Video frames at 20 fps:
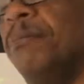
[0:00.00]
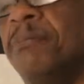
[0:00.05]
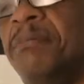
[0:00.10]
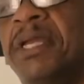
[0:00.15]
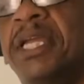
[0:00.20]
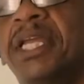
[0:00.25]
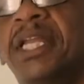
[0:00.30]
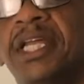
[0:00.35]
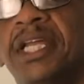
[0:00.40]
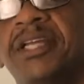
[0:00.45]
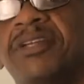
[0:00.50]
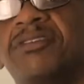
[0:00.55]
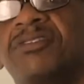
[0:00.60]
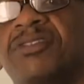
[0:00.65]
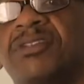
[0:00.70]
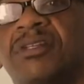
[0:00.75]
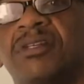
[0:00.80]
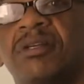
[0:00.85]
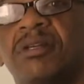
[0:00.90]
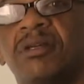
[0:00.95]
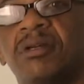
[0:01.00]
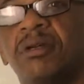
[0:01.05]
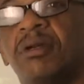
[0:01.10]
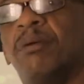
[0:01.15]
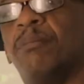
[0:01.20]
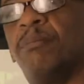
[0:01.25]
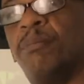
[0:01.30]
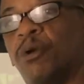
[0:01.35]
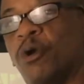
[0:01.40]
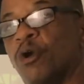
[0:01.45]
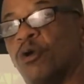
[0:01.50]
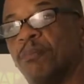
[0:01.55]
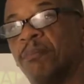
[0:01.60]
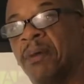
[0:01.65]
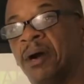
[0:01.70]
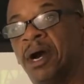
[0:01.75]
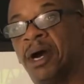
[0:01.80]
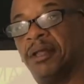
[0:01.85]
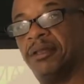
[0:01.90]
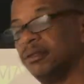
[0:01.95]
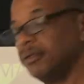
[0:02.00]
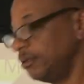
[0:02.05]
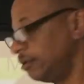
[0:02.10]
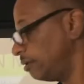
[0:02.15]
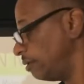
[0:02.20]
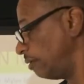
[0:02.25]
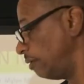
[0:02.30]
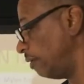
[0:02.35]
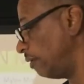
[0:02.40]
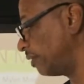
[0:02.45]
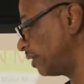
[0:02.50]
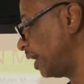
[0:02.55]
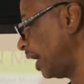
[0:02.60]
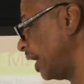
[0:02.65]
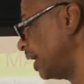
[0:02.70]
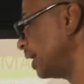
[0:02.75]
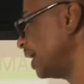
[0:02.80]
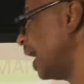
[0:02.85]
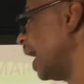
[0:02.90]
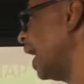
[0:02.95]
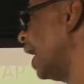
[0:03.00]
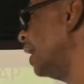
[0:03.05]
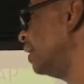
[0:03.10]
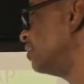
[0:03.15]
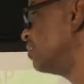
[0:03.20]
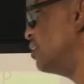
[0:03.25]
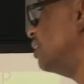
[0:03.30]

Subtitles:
meetings per month? Okay, guys?